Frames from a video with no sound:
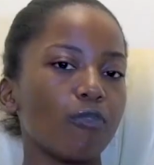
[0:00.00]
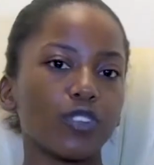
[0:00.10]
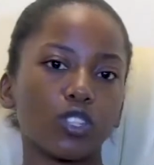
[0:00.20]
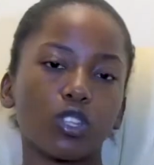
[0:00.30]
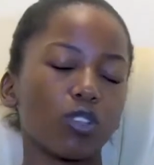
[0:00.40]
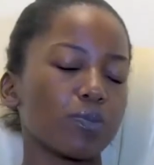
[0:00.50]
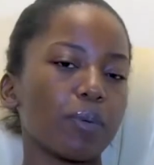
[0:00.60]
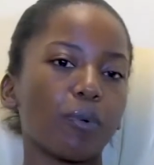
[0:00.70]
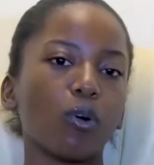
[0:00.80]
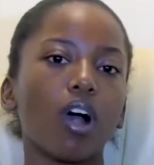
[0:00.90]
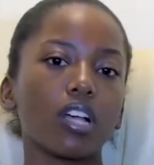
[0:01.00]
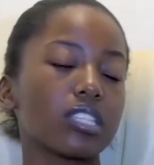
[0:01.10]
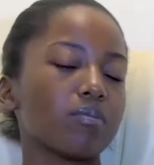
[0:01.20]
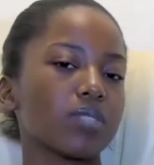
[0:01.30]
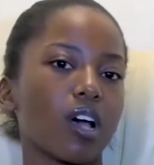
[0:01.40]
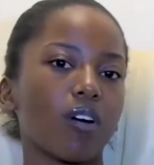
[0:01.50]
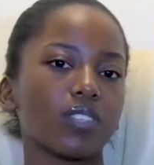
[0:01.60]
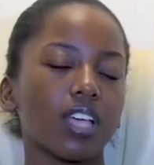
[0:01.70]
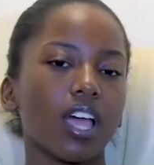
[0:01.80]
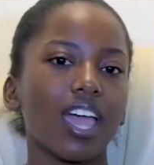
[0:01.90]
helpful to those people who ask
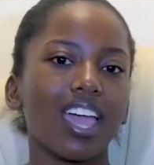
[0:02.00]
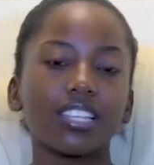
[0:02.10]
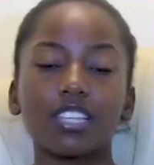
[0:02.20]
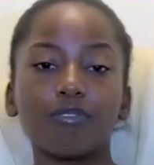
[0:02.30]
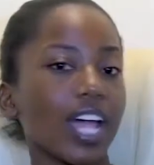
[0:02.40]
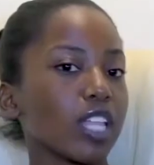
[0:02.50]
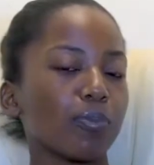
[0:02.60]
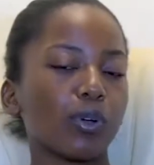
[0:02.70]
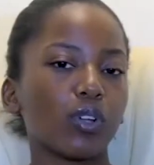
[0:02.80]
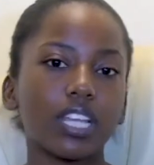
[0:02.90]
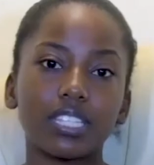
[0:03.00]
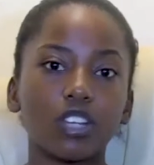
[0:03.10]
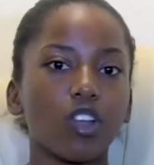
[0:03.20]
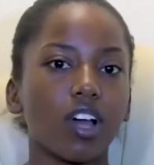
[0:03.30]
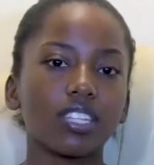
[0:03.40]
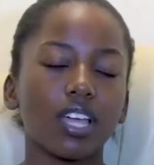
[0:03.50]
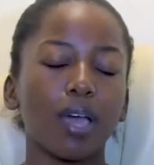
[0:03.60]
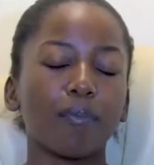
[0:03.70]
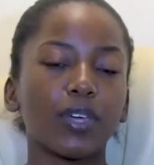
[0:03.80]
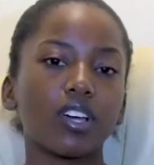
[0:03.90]
themselves, is it valuable? Is it not?